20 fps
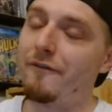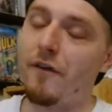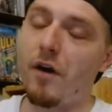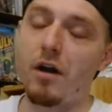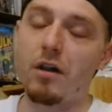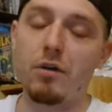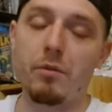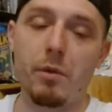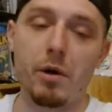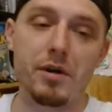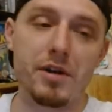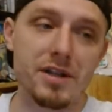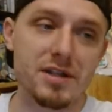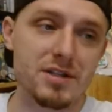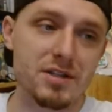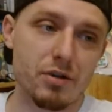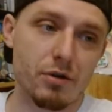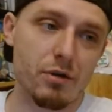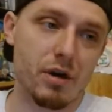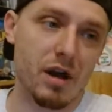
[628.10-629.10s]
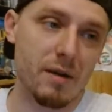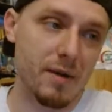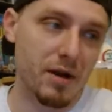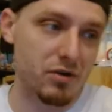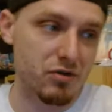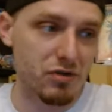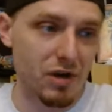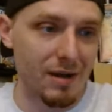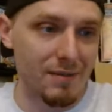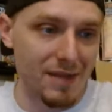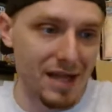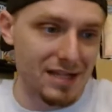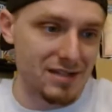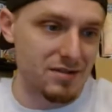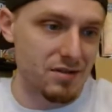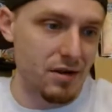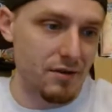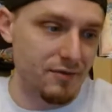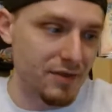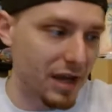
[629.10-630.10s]
Follow them on Instagram. I'll drop that
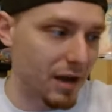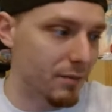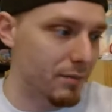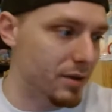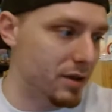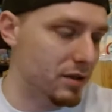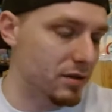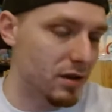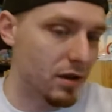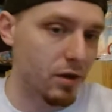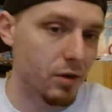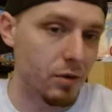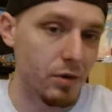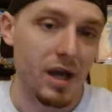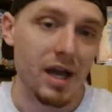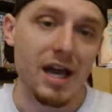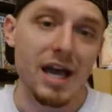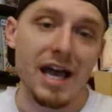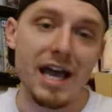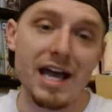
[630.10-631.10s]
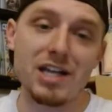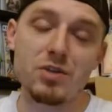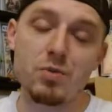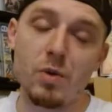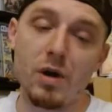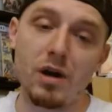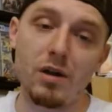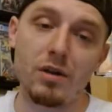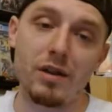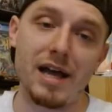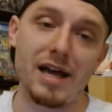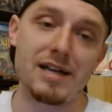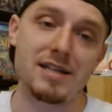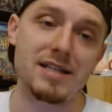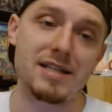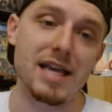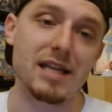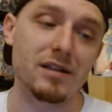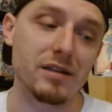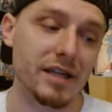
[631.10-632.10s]
stuff down below, as well
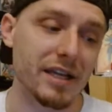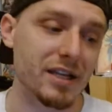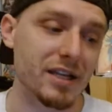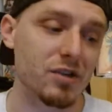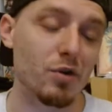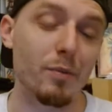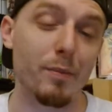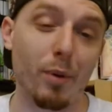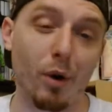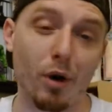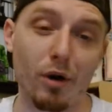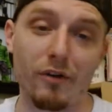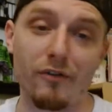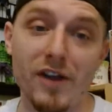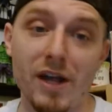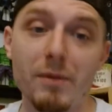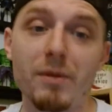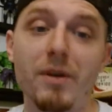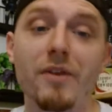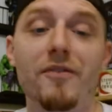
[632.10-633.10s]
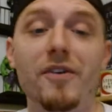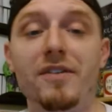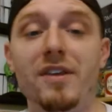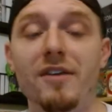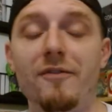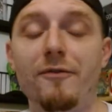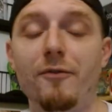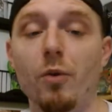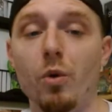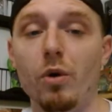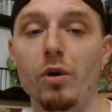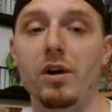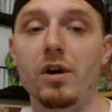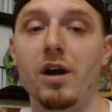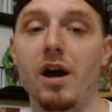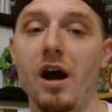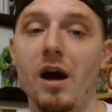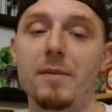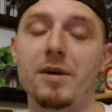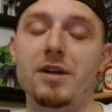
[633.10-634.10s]
as a link to Berk Family 54
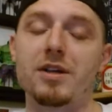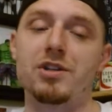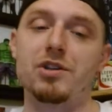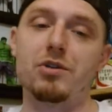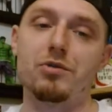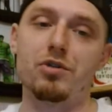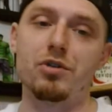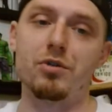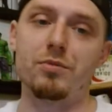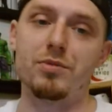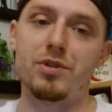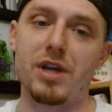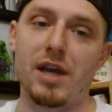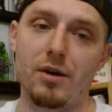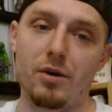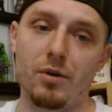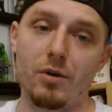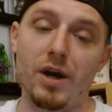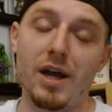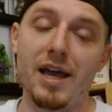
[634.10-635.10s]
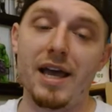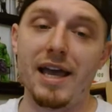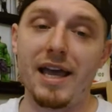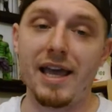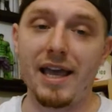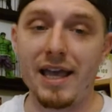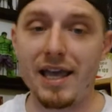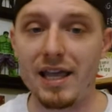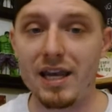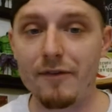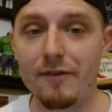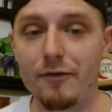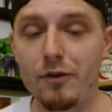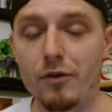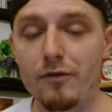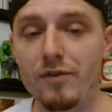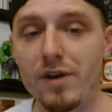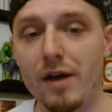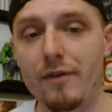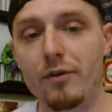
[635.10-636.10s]
Comics YouTube channel. And if
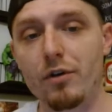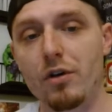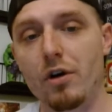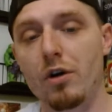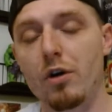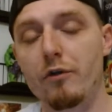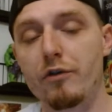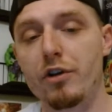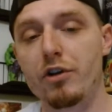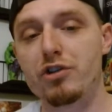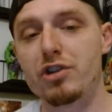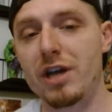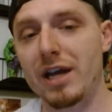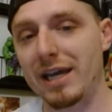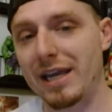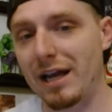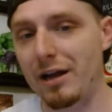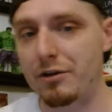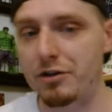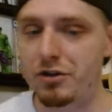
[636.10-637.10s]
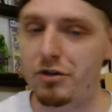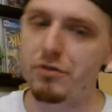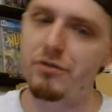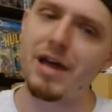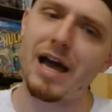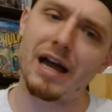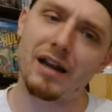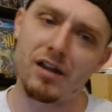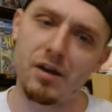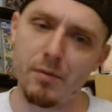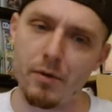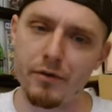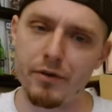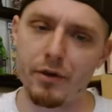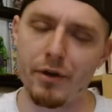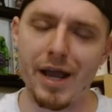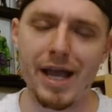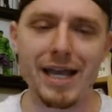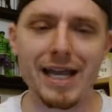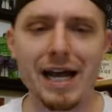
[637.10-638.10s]
you've never gone over there and check it out, do that. Come over
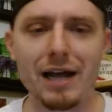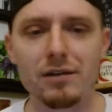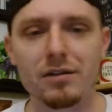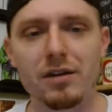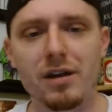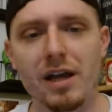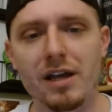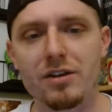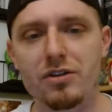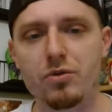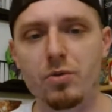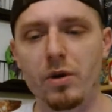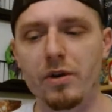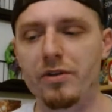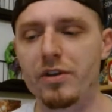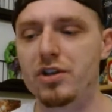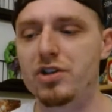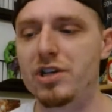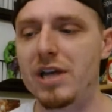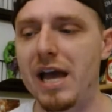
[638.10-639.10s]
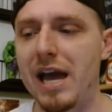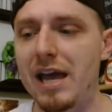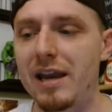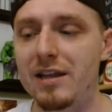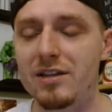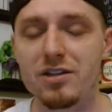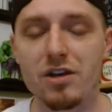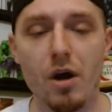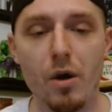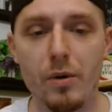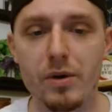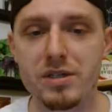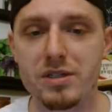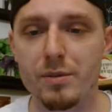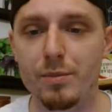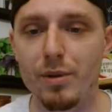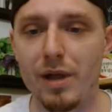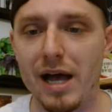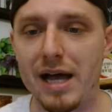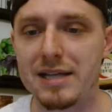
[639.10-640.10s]
there, hang out tonight, join the chat. It's always
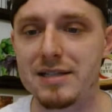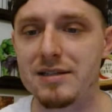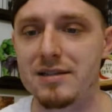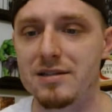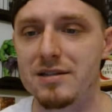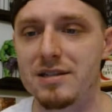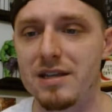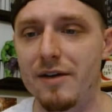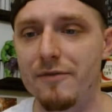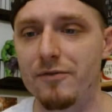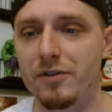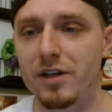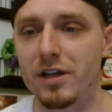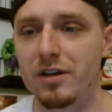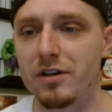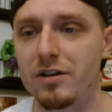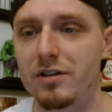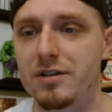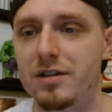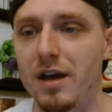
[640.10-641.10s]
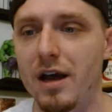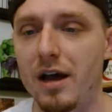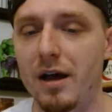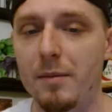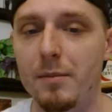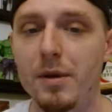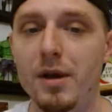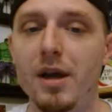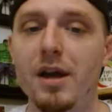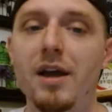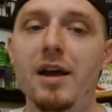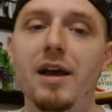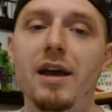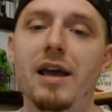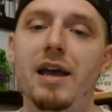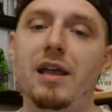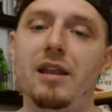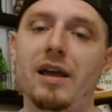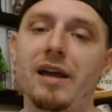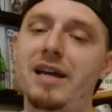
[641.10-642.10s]
a blast. It's definitely a good time.
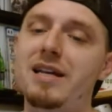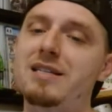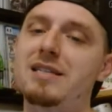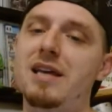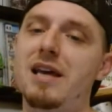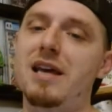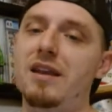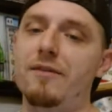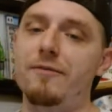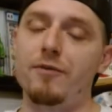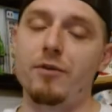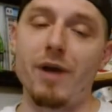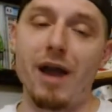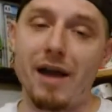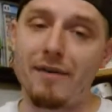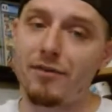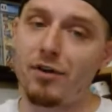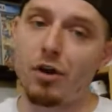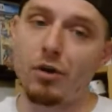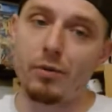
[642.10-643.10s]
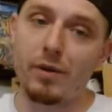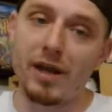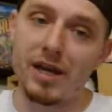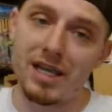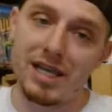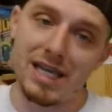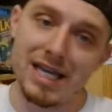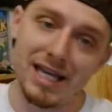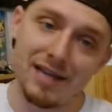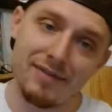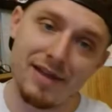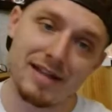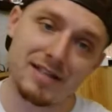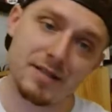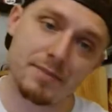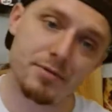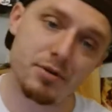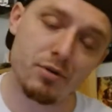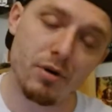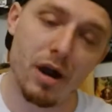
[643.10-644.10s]
And like I said, if you haven't already, hit that
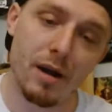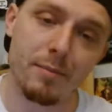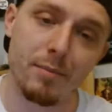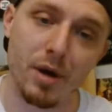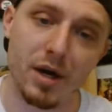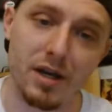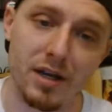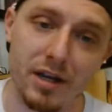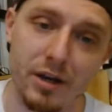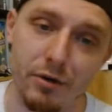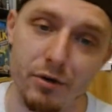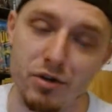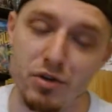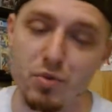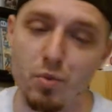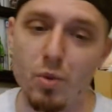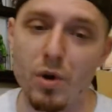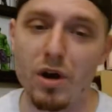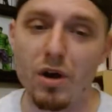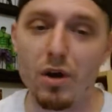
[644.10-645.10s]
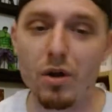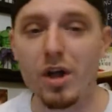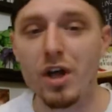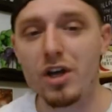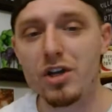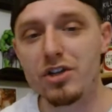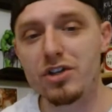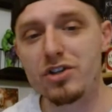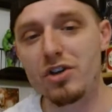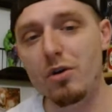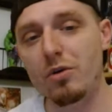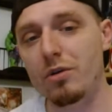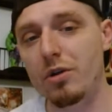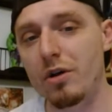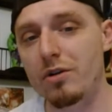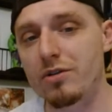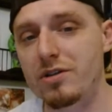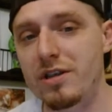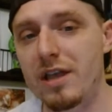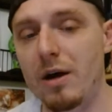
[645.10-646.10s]
subscribe button here as well. So
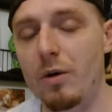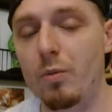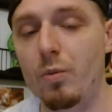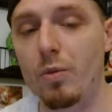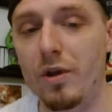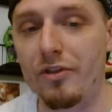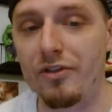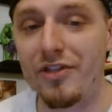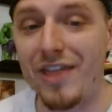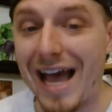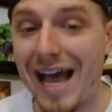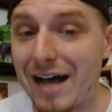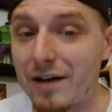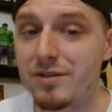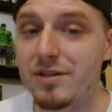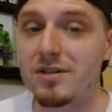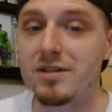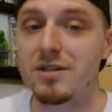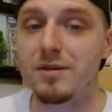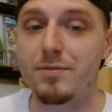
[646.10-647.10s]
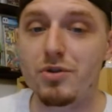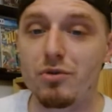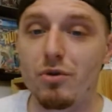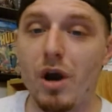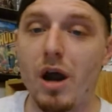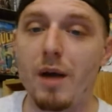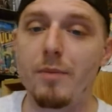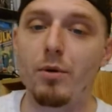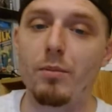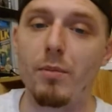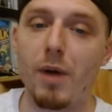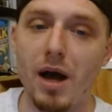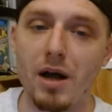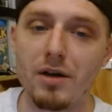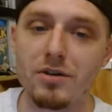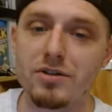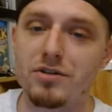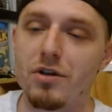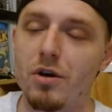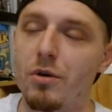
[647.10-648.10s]
close to that 1,000 subscriber
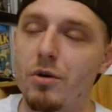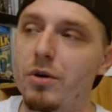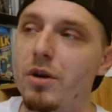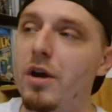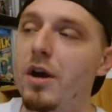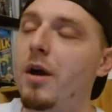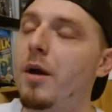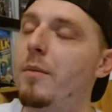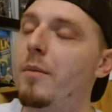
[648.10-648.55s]
milestone.